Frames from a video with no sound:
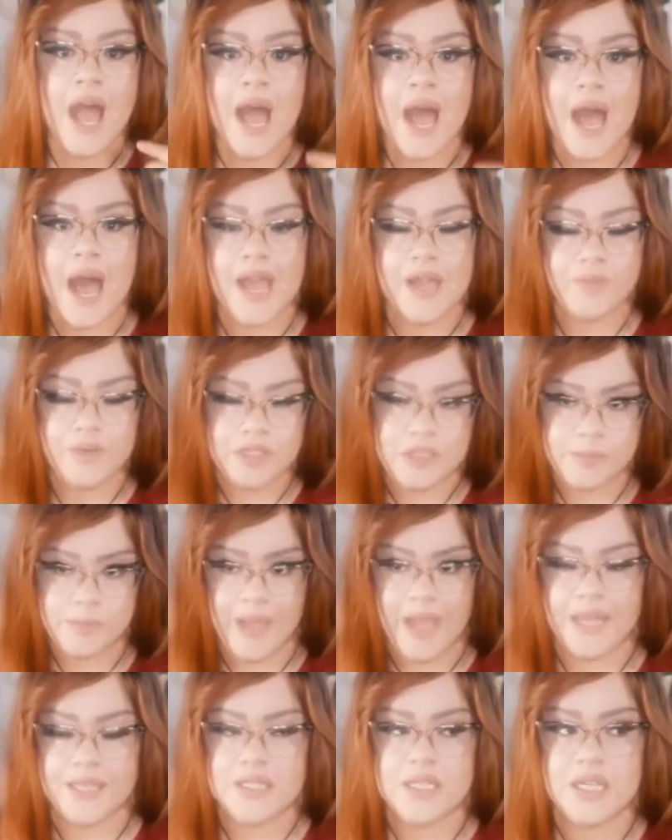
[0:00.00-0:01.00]
I
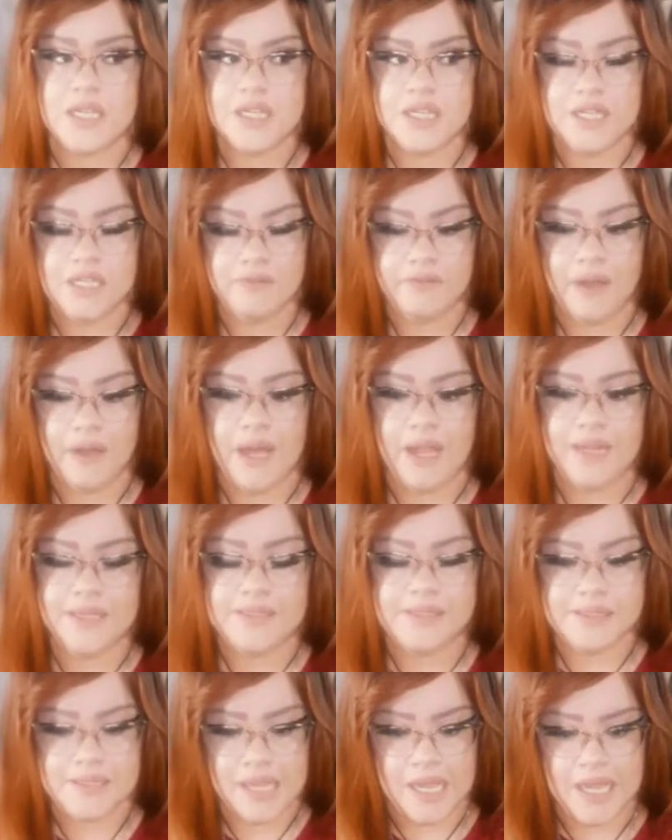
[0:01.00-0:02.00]
respect the
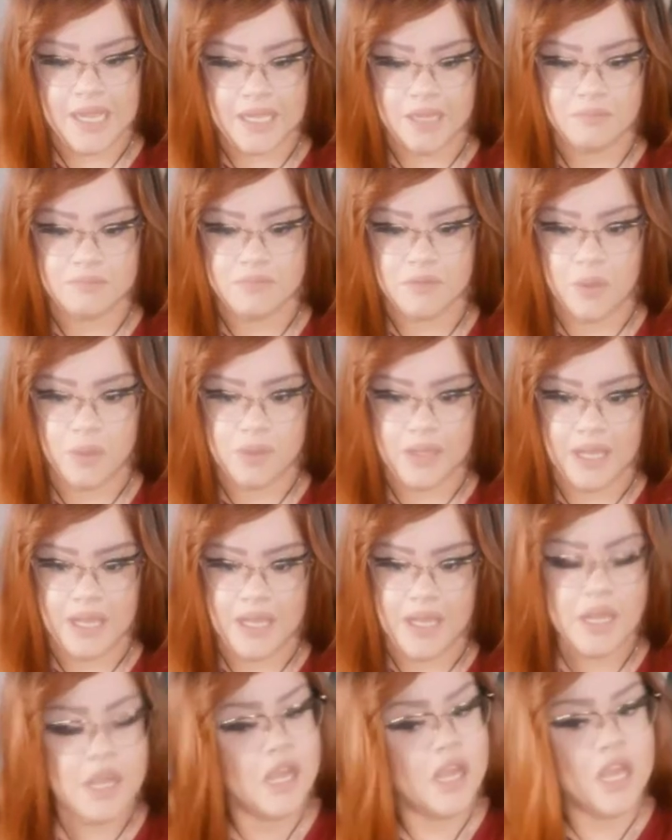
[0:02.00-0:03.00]
divine's time,
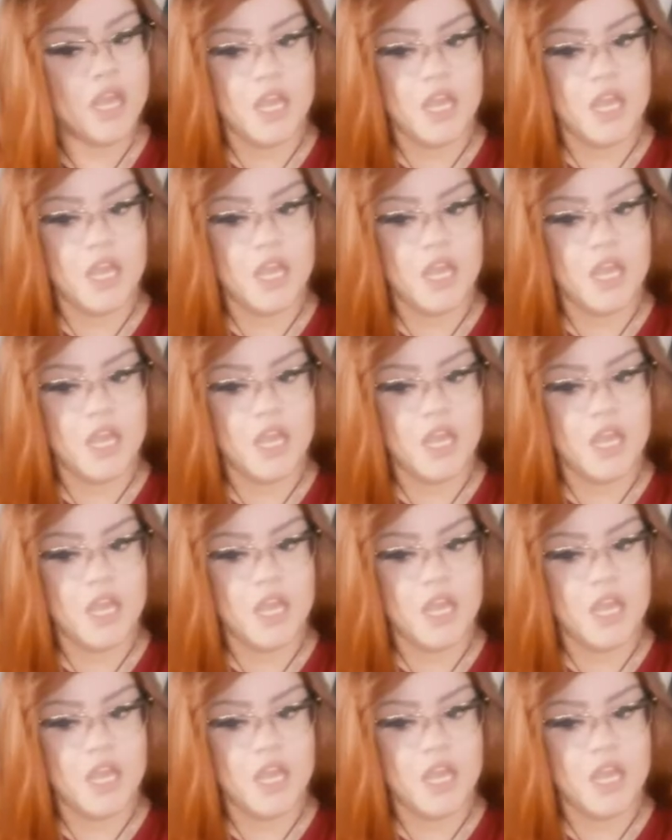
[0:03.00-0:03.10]
okay?